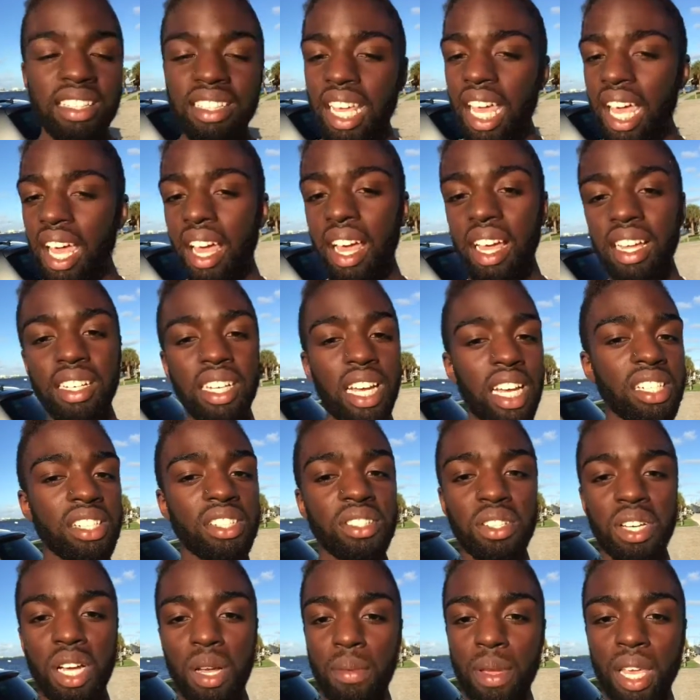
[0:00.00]
Yeah,
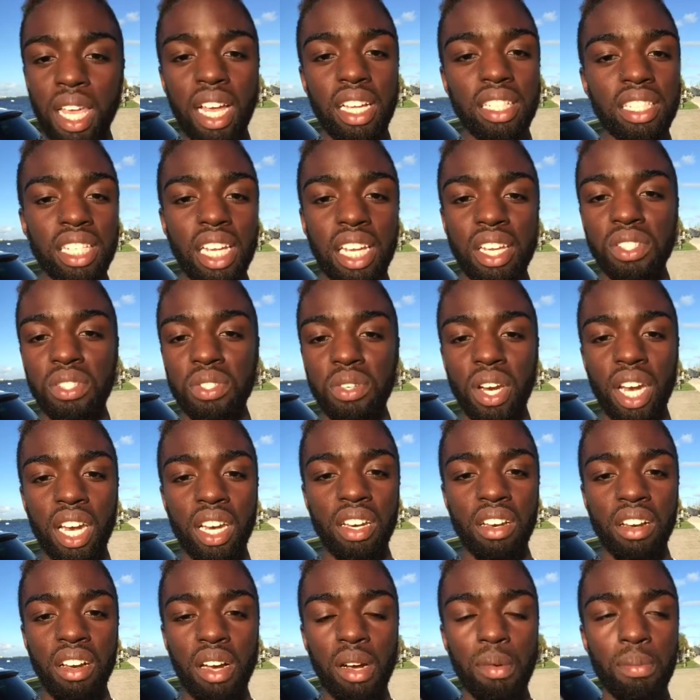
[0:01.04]
National Coming Out Day is
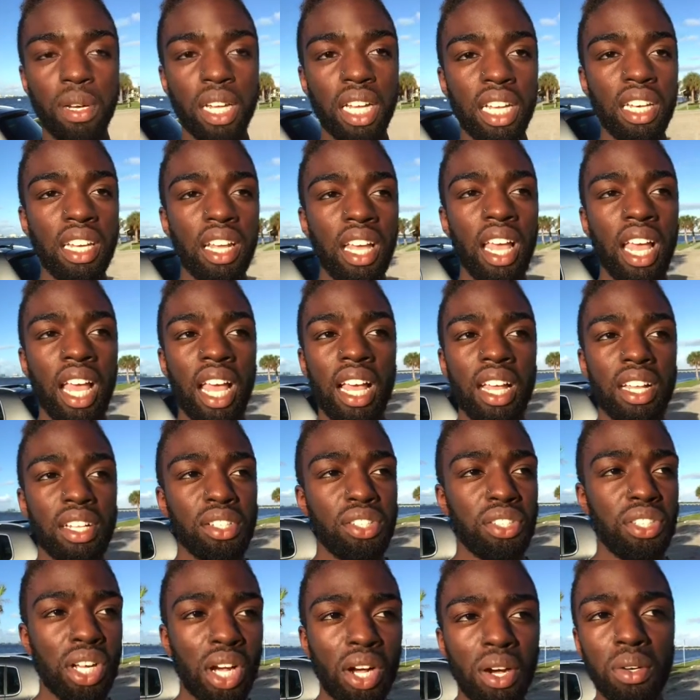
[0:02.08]
great and all, but
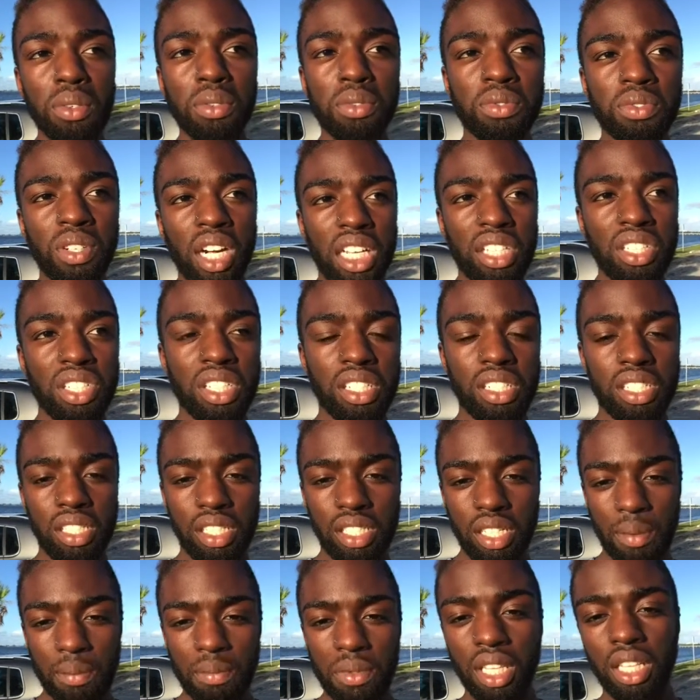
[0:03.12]
don't rush into
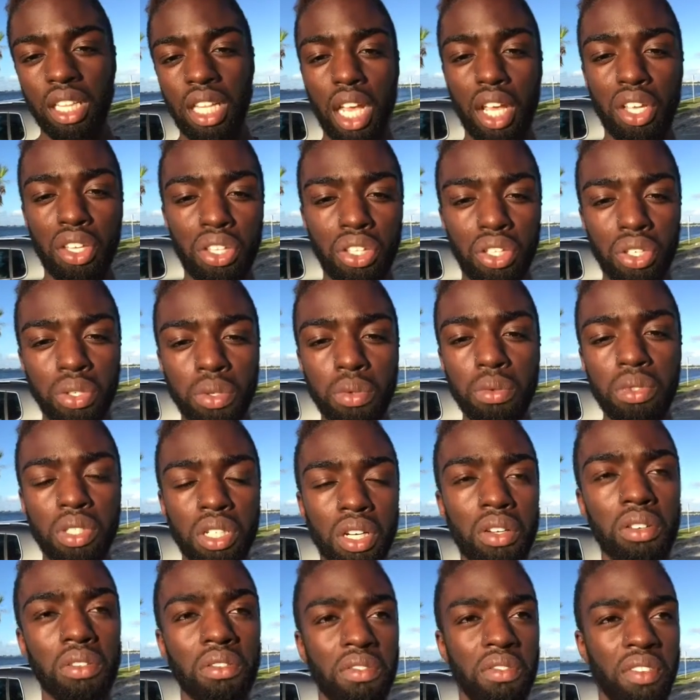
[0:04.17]
something that you
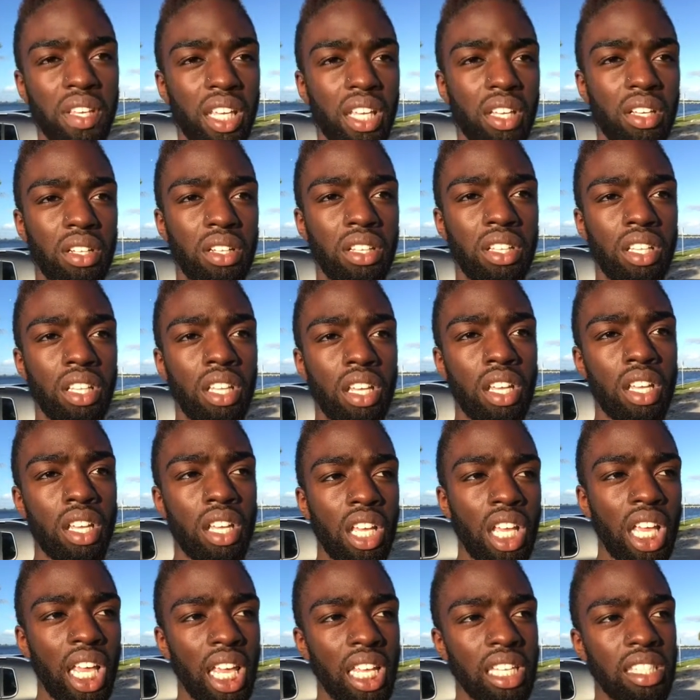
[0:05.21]
don't feel
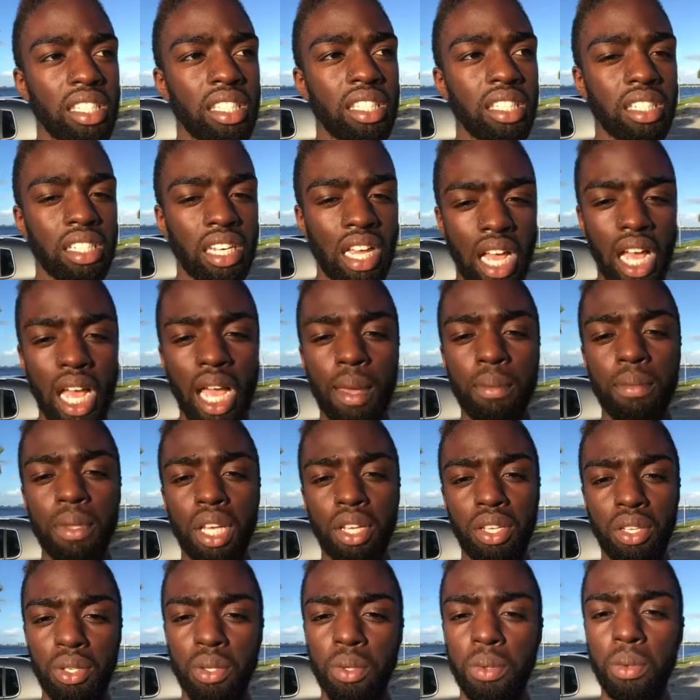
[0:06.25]
is the time
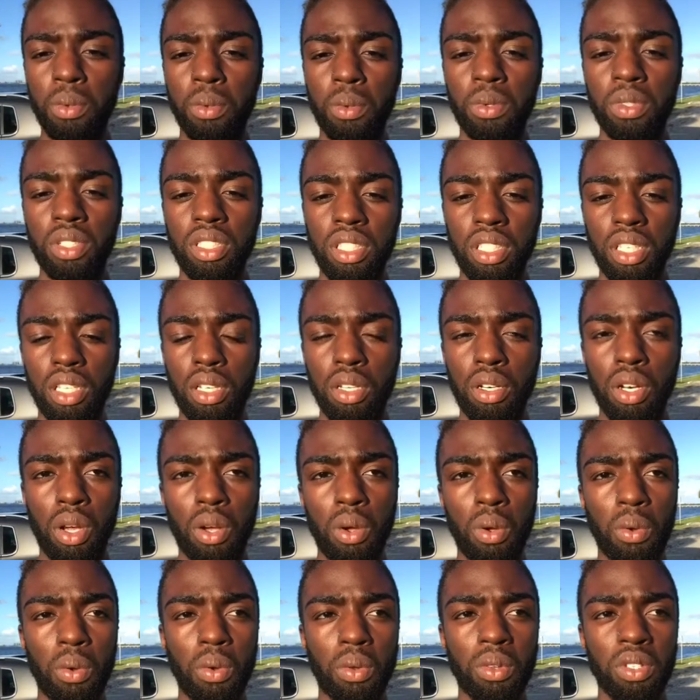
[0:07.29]
that
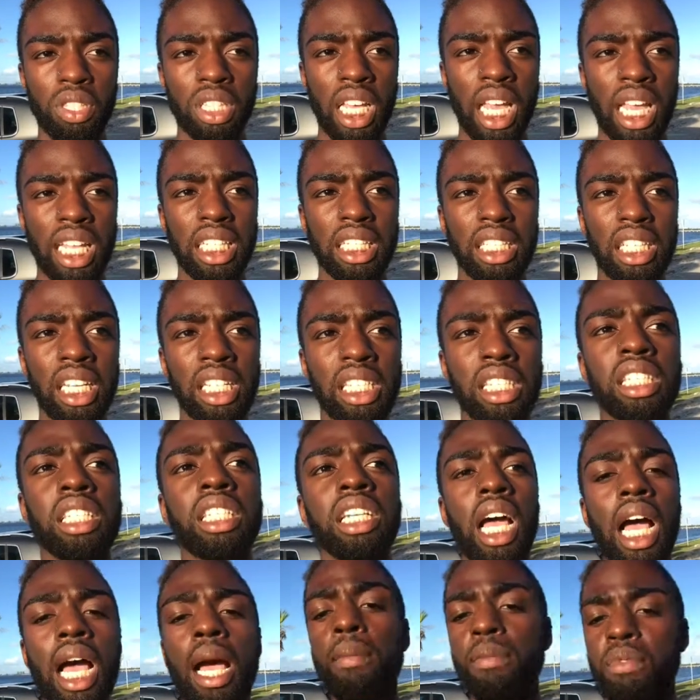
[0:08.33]
that it's
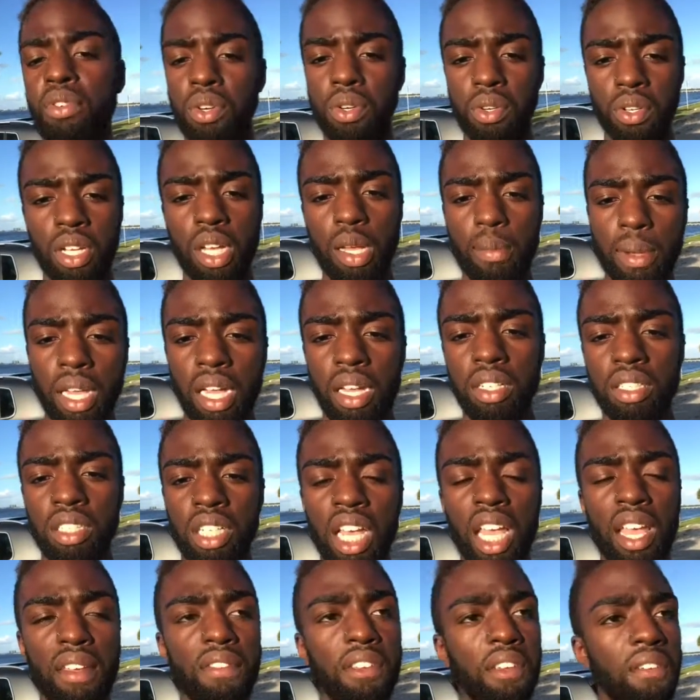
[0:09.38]
time for you to come out.
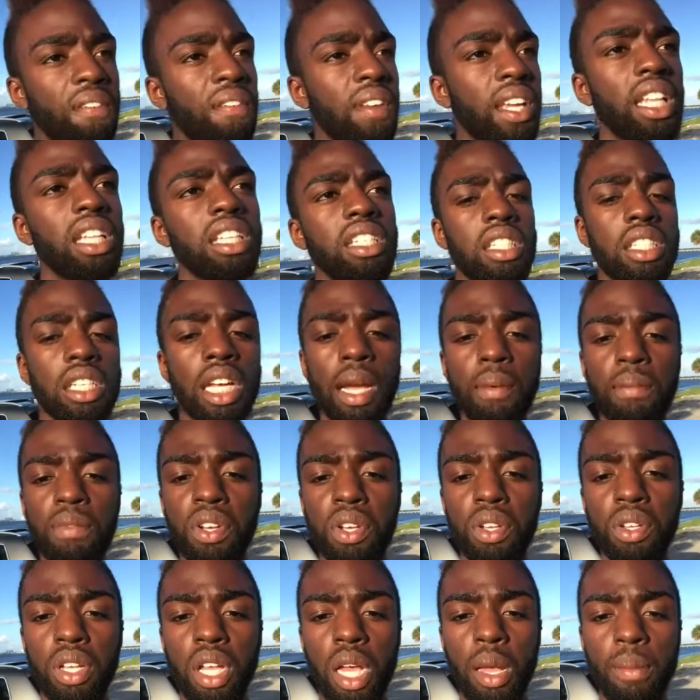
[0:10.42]
If you feel it's time for
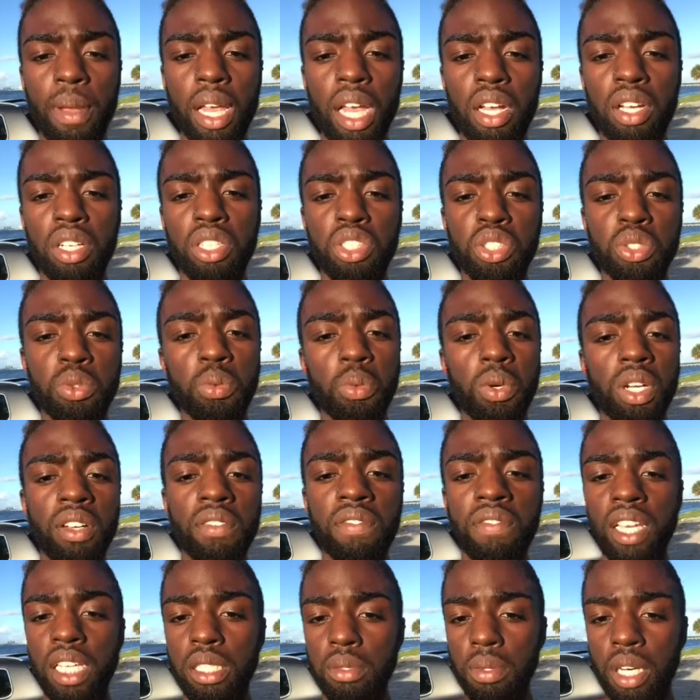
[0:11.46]
you to come out and you want
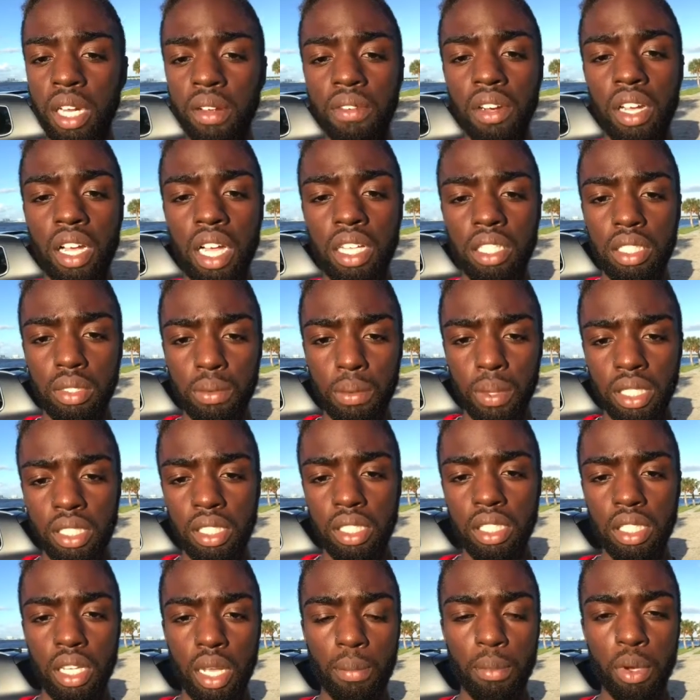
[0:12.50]
to face whatever
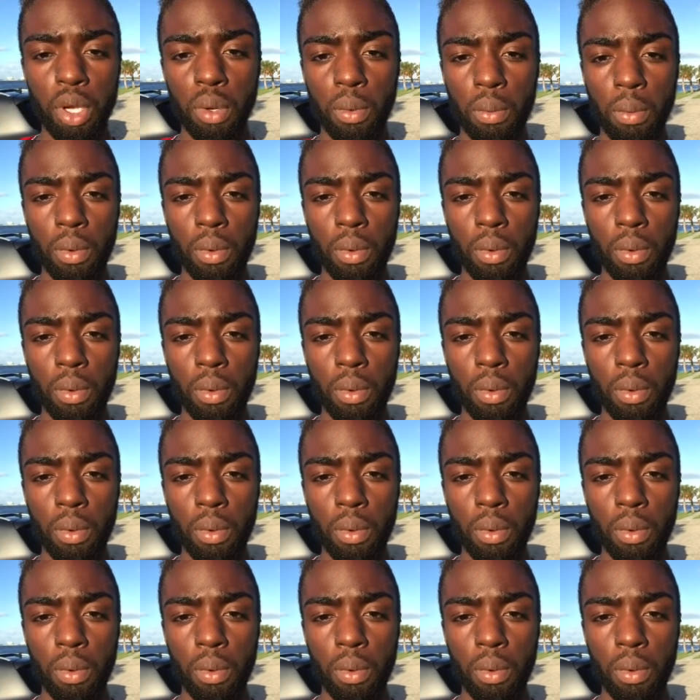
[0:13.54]
consequences come